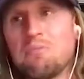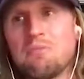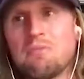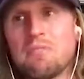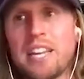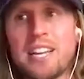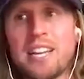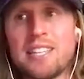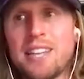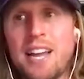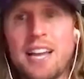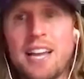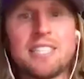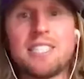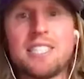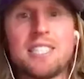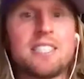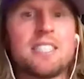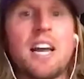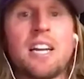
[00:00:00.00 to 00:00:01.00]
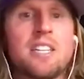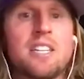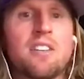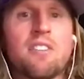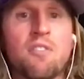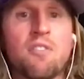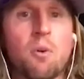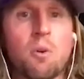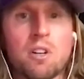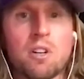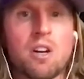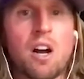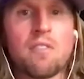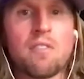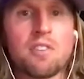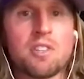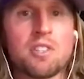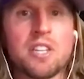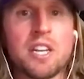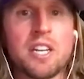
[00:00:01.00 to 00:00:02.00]
like a 1994
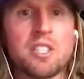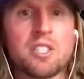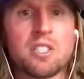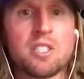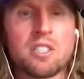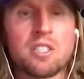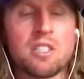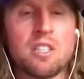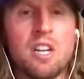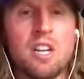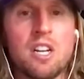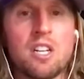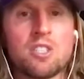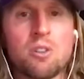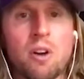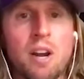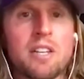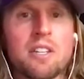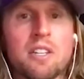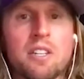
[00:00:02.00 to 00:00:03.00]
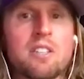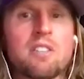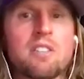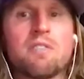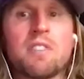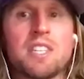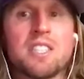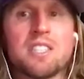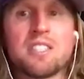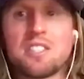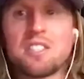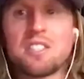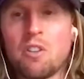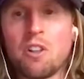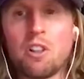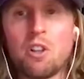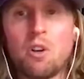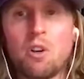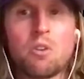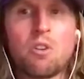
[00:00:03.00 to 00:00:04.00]
conversation trying to convince the
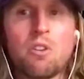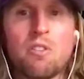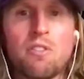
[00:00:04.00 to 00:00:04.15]
local